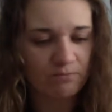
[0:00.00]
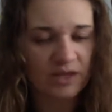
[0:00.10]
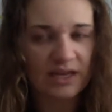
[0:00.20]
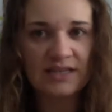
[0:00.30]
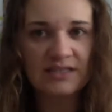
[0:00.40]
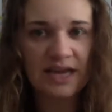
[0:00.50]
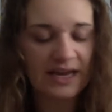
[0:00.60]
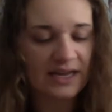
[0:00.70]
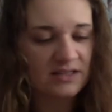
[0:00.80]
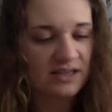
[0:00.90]
His
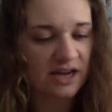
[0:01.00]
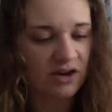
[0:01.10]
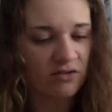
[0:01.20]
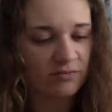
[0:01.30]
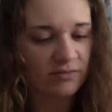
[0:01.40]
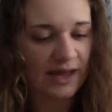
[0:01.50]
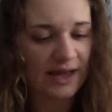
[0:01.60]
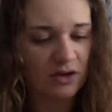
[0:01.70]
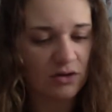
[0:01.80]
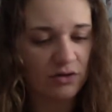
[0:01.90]
hands now
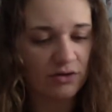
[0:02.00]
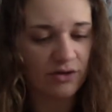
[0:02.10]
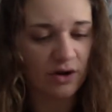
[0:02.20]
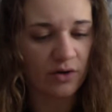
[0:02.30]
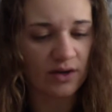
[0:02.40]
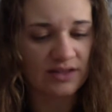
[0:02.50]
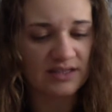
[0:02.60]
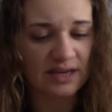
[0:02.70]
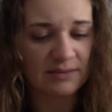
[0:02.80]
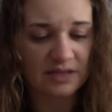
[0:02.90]
held, though at the
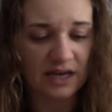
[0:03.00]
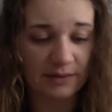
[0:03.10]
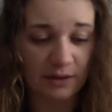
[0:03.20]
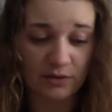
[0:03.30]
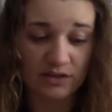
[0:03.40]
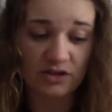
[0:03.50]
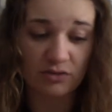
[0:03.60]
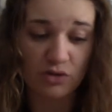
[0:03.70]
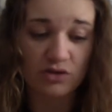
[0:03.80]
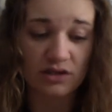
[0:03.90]
same time they were still
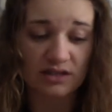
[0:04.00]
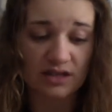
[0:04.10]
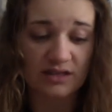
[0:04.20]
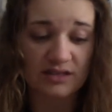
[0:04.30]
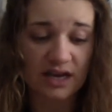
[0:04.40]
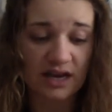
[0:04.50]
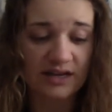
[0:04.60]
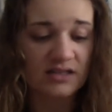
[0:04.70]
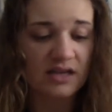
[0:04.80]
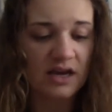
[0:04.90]
motionless at his
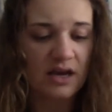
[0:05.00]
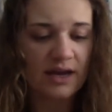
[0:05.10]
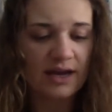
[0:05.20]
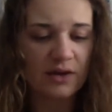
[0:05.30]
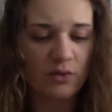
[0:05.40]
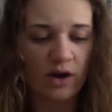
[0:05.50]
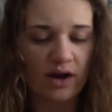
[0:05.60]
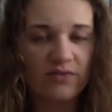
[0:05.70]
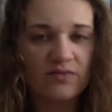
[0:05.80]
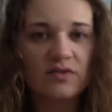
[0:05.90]
sides, a
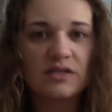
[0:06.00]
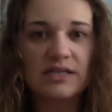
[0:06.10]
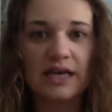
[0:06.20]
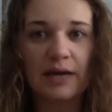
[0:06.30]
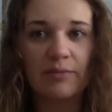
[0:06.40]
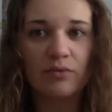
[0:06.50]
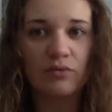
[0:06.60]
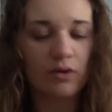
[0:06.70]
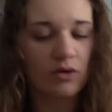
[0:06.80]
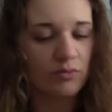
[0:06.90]
rough, damp
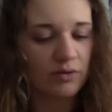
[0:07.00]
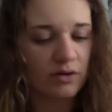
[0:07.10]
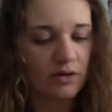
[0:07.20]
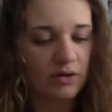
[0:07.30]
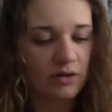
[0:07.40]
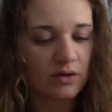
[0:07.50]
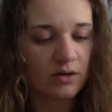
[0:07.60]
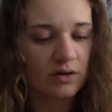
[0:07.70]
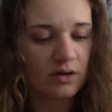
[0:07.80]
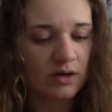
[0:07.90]
rope.
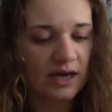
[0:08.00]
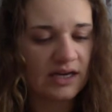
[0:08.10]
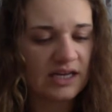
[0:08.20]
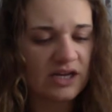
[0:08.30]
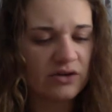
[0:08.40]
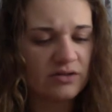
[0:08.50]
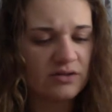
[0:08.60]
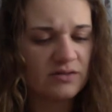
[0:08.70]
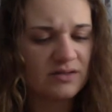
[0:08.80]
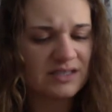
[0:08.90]
And he could
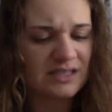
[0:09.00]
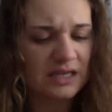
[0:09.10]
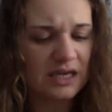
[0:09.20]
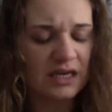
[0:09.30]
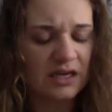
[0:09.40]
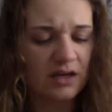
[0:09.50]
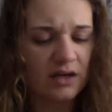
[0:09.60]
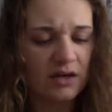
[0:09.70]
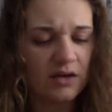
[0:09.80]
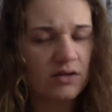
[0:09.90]
see,
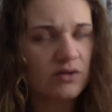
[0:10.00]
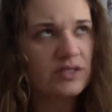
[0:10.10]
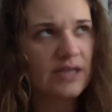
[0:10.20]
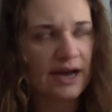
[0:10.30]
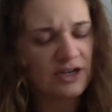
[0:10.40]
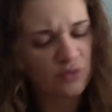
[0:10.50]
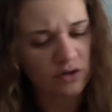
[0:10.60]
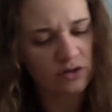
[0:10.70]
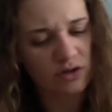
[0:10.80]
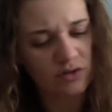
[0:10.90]
though his eyes were
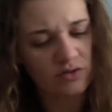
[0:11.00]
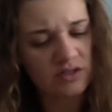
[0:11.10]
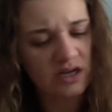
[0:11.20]
closed,